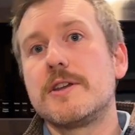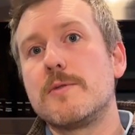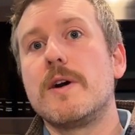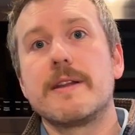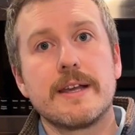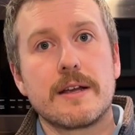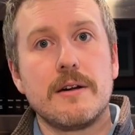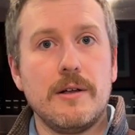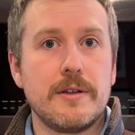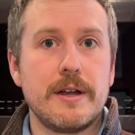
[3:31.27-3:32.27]
You want to get
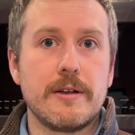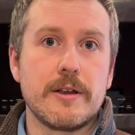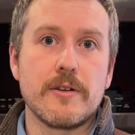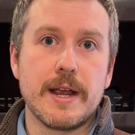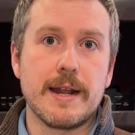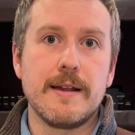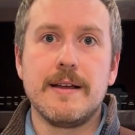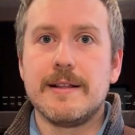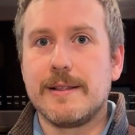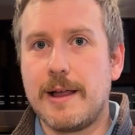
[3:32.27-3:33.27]
culinary grade
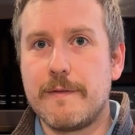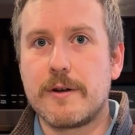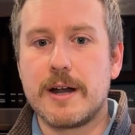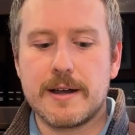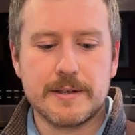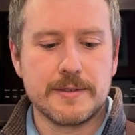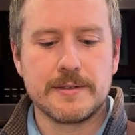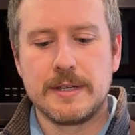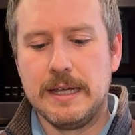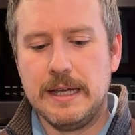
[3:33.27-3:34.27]
lava rocks.